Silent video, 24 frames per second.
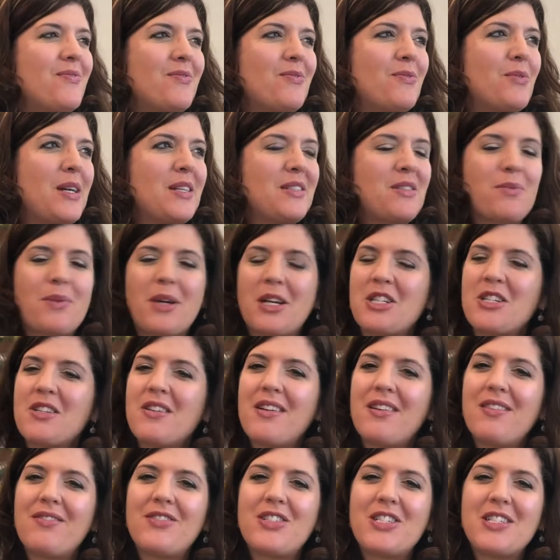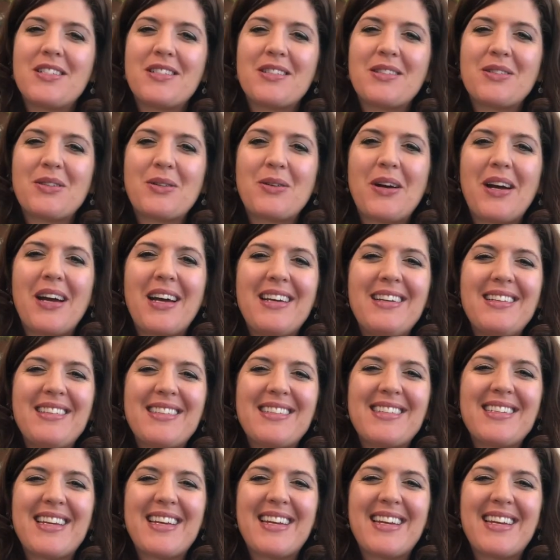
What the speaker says: resurrection of Jesus Christ,